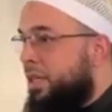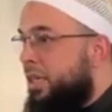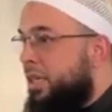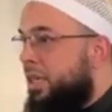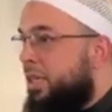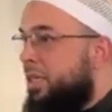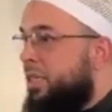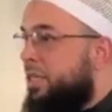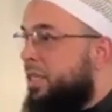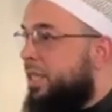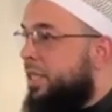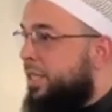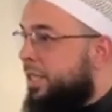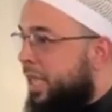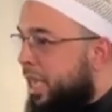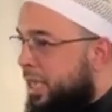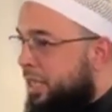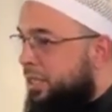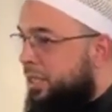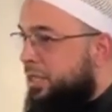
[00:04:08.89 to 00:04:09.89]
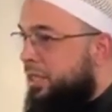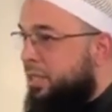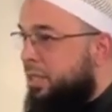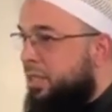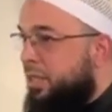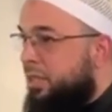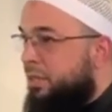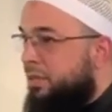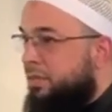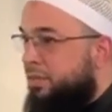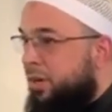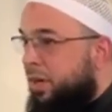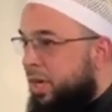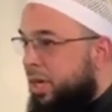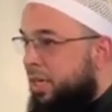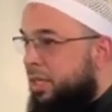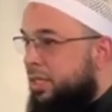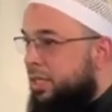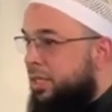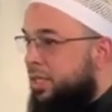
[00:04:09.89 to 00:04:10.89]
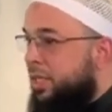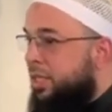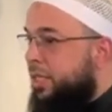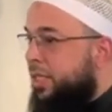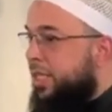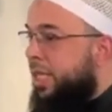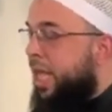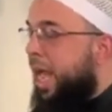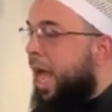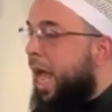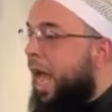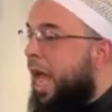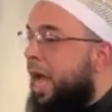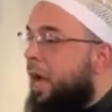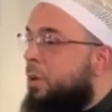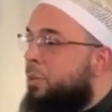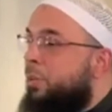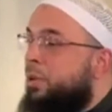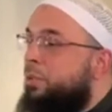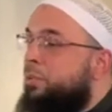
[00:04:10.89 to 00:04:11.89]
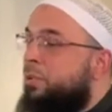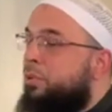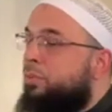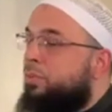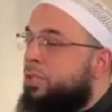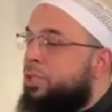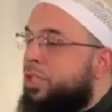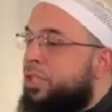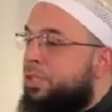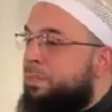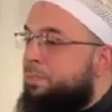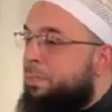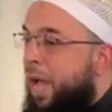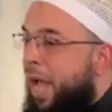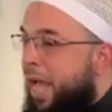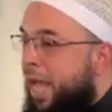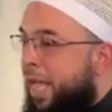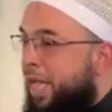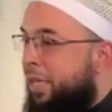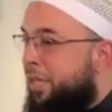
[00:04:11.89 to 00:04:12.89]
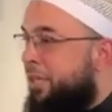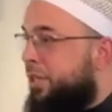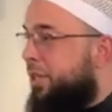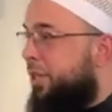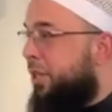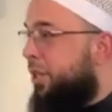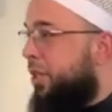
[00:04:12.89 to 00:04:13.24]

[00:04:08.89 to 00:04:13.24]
And it's a test for us to see how we will respond